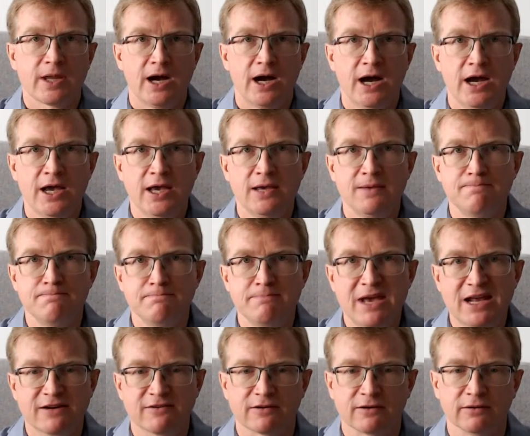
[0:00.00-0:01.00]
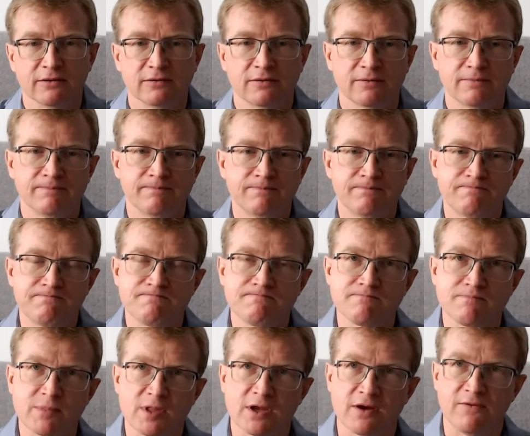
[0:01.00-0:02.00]
I mentioned
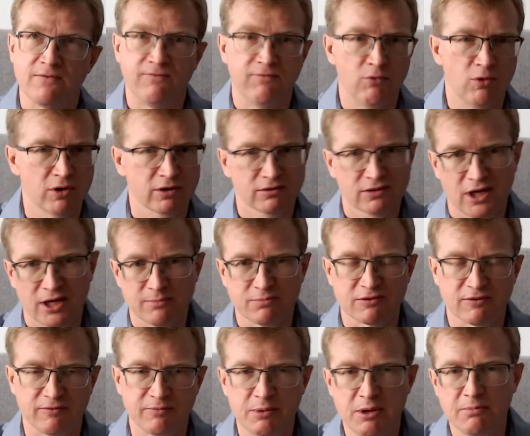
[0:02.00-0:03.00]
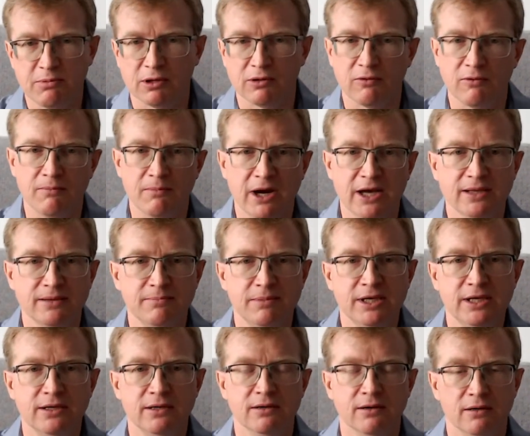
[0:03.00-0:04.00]
4 types of people who might
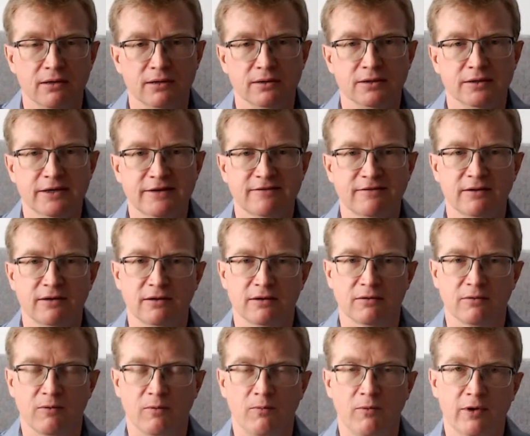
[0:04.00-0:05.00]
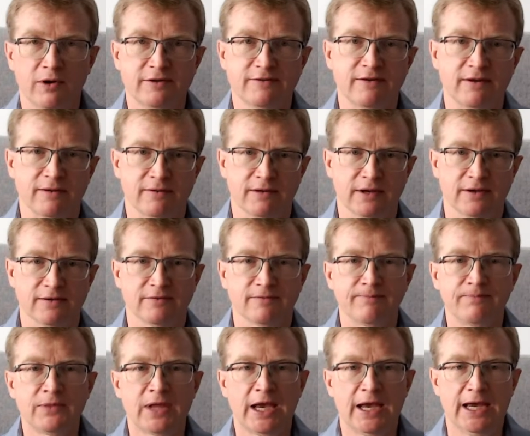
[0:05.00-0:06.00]
be listening or watching this.
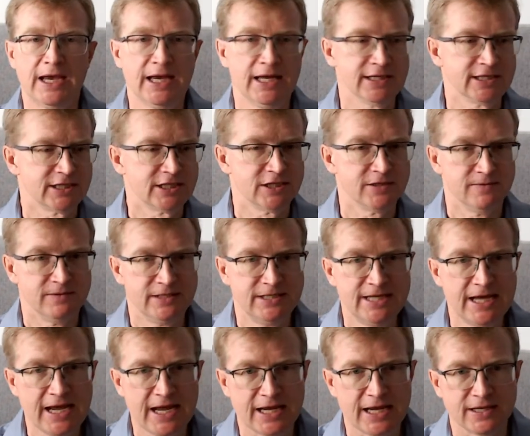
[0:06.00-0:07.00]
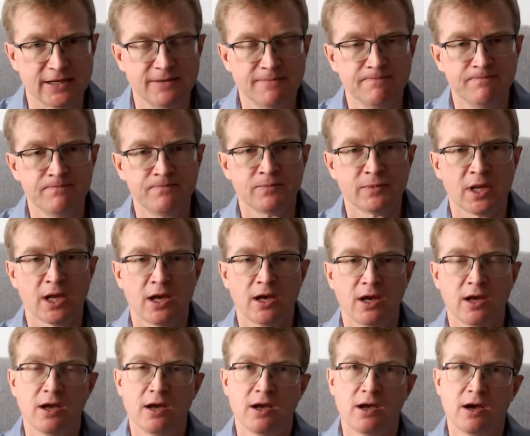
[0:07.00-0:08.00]
And today,
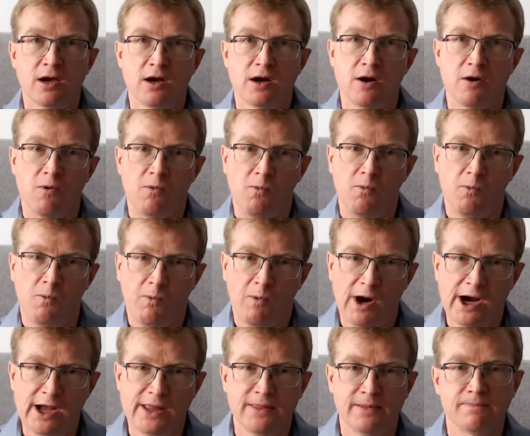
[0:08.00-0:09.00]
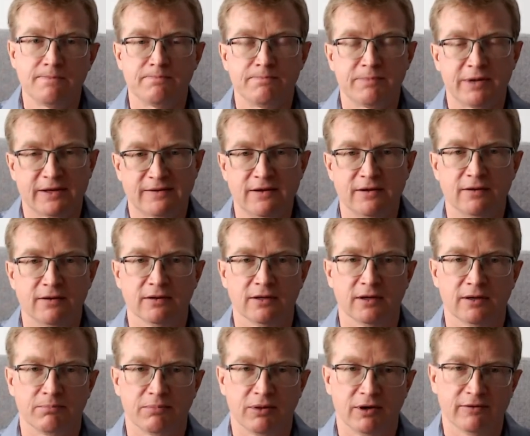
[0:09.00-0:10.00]
one
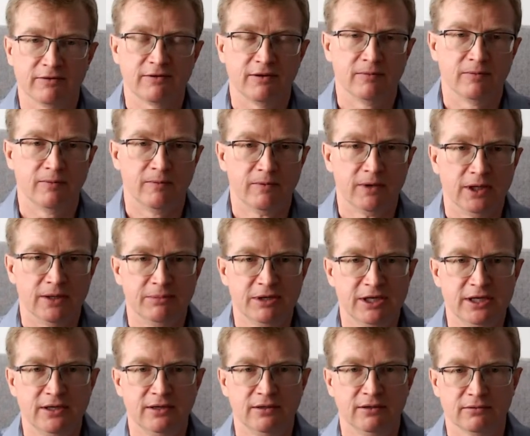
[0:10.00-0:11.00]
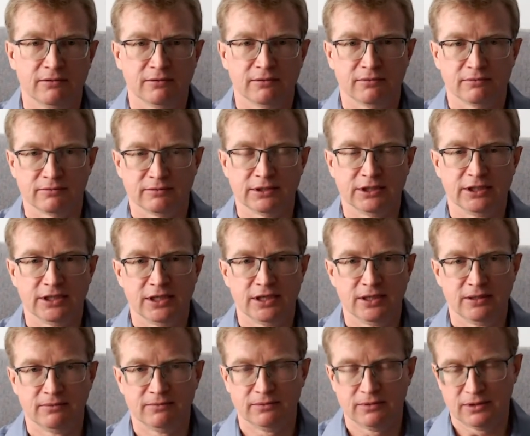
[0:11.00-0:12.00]
particular person will be really
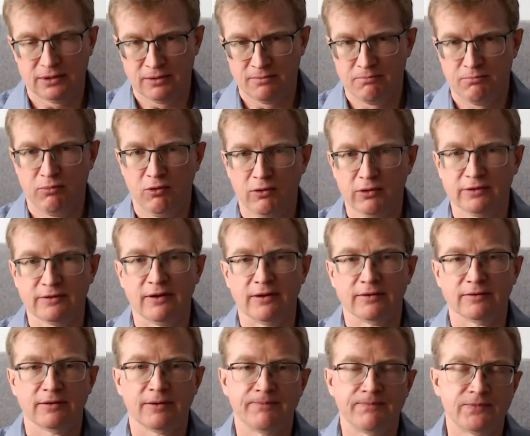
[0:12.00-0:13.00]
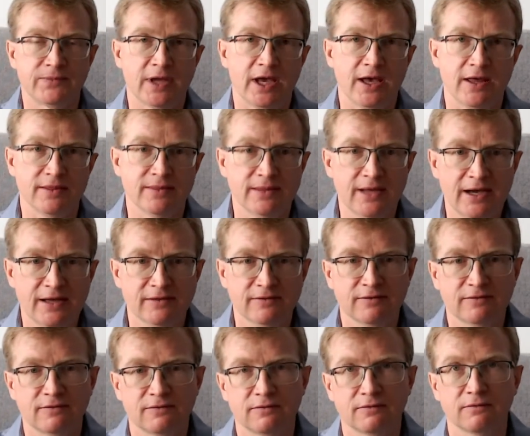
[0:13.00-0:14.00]
important, and
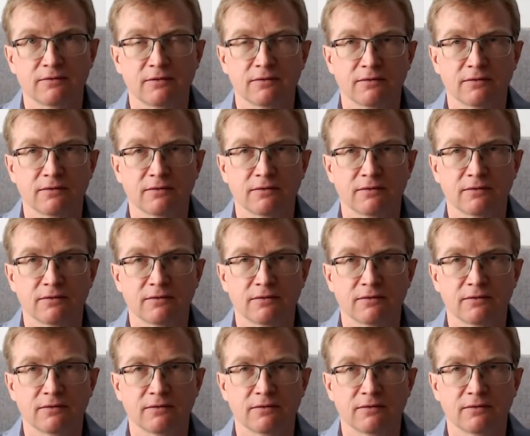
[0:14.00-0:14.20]
that's